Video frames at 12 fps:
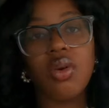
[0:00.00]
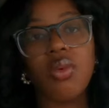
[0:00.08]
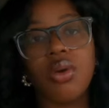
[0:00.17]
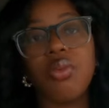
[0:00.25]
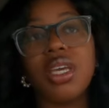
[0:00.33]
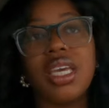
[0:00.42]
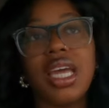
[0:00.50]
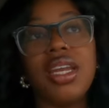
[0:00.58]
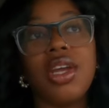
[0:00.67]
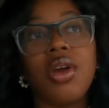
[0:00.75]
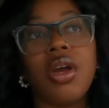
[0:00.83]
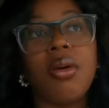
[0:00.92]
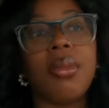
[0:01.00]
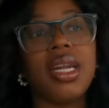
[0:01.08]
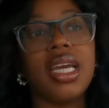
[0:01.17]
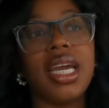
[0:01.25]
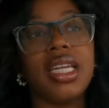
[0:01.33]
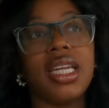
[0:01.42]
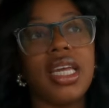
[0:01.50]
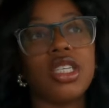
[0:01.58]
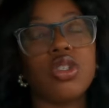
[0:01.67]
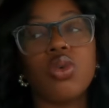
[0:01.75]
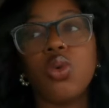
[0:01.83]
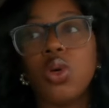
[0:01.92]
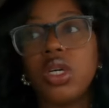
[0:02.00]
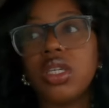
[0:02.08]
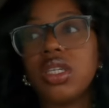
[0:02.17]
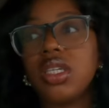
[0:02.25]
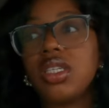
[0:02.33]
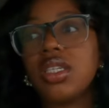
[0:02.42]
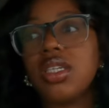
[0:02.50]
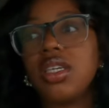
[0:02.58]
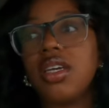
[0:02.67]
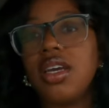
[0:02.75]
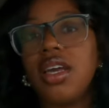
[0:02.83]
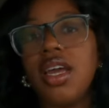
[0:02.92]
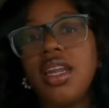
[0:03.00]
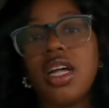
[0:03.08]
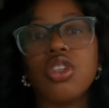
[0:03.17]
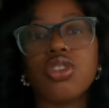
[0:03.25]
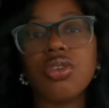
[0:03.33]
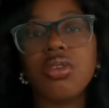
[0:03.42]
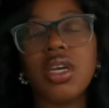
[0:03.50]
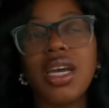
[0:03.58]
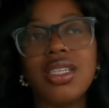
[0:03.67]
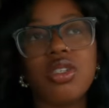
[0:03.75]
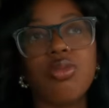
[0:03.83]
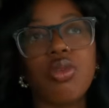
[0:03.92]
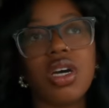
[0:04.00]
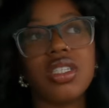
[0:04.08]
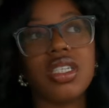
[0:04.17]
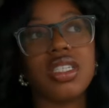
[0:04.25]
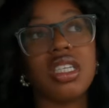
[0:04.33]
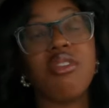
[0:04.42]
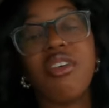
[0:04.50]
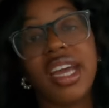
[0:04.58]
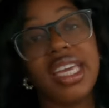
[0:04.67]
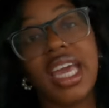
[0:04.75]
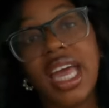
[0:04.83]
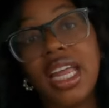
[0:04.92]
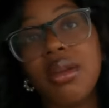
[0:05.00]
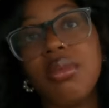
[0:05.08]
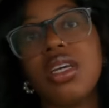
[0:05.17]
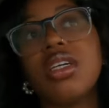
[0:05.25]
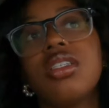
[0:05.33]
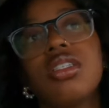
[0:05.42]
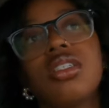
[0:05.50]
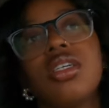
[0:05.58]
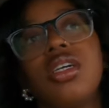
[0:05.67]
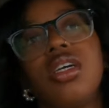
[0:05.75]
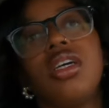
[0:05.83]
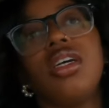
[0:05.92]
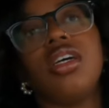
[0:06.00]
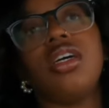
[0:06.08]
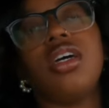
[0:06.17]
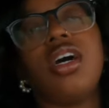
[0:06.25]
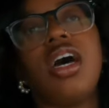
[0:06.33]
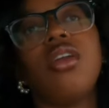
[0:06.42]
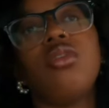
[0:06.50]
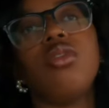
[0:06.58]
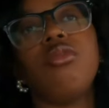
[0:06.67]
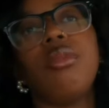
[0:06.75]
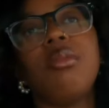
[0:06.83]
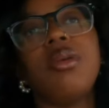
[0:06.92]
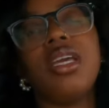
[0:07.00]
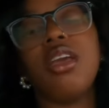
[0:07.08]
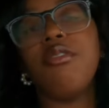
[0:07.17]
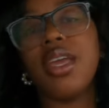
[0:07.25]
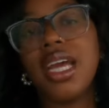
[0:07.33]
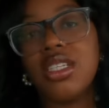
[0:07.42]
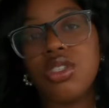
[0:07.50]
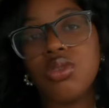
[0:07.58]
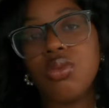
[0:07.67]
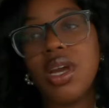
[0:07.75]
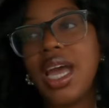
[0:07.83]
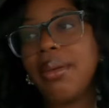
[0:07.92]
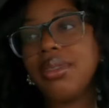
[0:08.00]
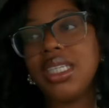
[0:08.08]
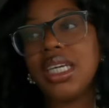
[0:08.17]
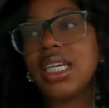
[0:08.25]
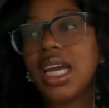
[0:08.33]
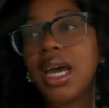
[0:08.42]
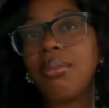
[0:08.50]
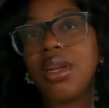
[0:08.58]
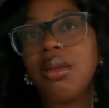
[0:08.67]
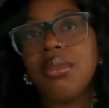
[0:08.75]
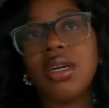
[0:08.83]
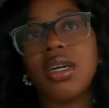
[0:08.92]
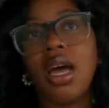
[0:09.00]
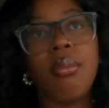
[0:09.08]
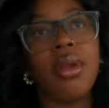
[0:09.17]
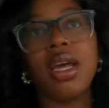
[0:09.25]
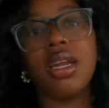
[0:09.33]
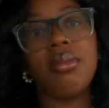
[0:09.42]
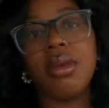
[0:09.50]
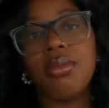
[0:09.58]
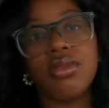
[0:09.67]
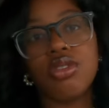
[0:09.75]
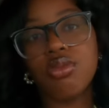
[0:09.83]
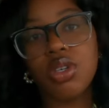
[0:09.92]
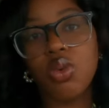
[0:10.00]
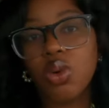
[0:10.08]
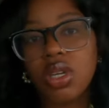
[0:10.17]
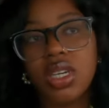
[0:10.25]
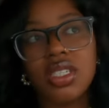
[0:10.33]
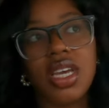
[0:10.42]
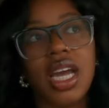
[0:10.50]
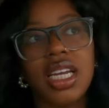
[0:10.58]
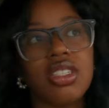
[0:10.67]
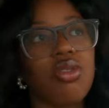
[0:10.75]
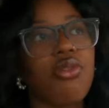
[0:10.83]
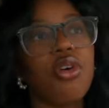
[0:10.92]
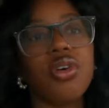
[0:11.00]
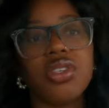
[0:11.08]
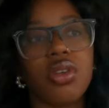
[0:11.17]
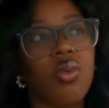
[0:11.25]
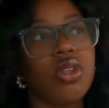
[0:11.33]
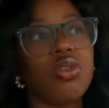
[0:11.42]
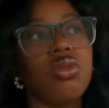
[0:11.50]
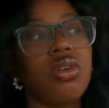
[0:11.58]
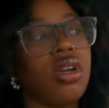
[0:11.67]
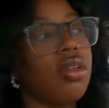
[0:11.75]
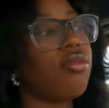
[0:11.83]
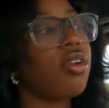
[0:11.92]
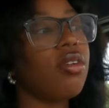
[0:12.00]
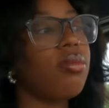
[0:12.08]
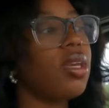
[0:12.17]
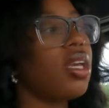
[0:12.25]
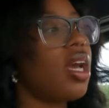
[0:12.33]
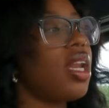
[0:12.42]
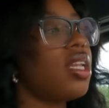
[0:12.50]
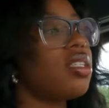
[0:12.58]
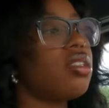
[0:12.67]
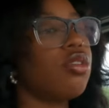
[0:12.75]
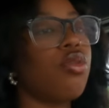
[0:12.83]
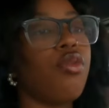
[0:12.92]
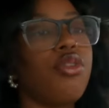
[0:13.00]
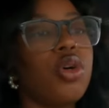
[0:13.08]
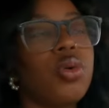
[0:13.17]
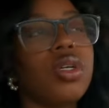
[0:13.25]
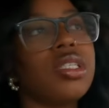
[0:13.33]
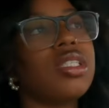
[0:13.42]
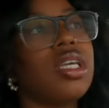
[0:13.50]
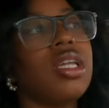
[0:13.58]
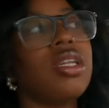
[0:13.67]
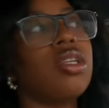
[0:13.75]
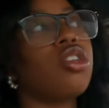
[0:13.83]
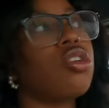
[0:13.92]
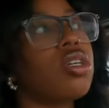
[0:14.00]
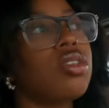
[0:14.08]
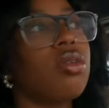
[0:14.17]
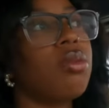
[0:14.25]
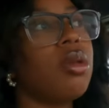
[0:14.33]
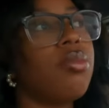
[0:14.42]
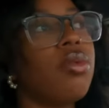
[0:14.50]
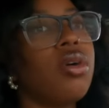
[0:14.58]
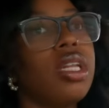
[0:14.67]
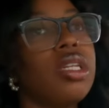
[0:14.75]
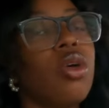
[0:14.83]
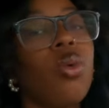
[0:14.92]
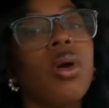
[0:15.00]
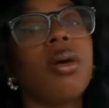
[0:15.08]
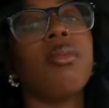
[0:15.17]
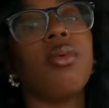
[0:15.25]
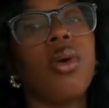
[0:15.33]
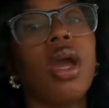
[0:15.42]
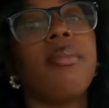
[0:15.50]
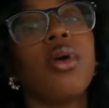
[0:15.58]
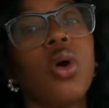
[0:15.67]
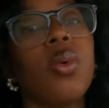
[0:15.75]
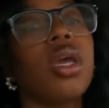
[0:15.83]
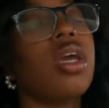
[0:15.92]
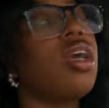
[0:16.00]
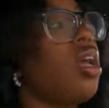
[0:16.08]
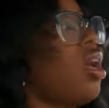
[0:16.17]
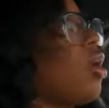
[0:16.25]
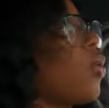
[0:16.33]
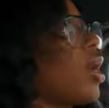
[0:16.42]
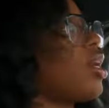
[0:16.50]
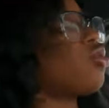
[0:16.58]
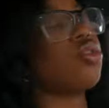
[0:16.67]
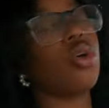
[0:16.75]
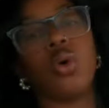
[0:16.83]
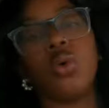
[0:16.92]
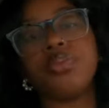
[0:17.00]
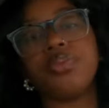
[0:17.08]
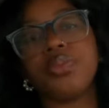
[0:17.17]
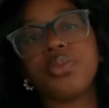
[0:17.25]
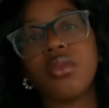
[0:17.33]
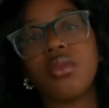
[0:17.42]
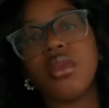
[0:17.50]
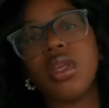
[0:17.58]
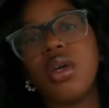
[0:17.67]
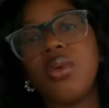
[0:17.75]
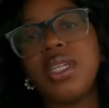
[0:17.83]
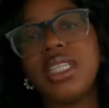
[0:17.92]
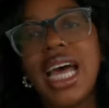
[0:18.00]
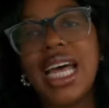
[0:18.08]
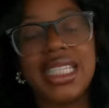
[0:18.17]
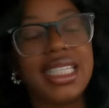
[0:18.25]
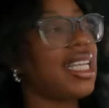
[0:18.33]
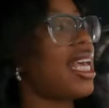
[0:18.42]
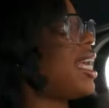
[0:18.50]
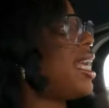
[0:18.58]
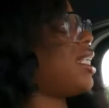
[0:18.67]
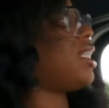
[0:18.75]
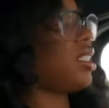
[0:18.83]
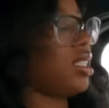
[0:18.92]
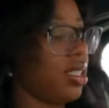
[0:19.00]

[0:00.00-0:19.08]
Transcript: when we get there, I'm gonna get an escort, and I'll show you guys the process if I can, because I don't know, maybe if it gets too epic, I'm not gonna be able to record, because I need to focus on what's going on in front of me. I need to focus and talk to the people and know where I'm going. Okay, so with that said,